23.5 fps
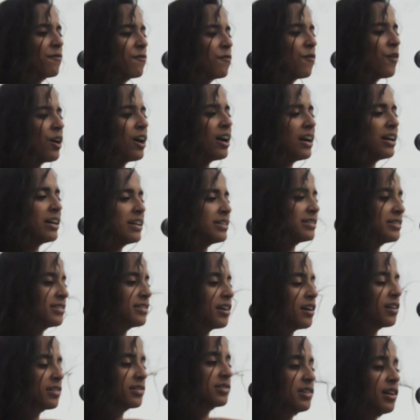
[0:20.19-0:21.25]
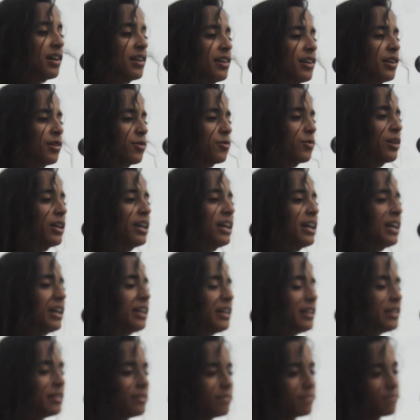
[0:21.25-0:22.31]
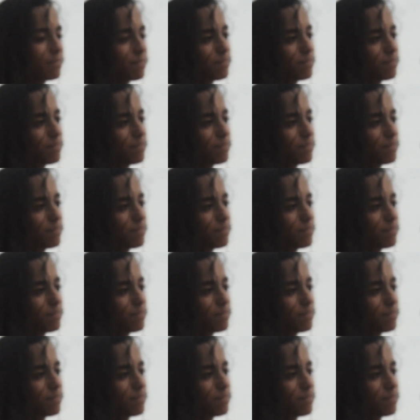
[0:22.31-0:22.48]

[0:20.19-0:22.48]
friends are turning green.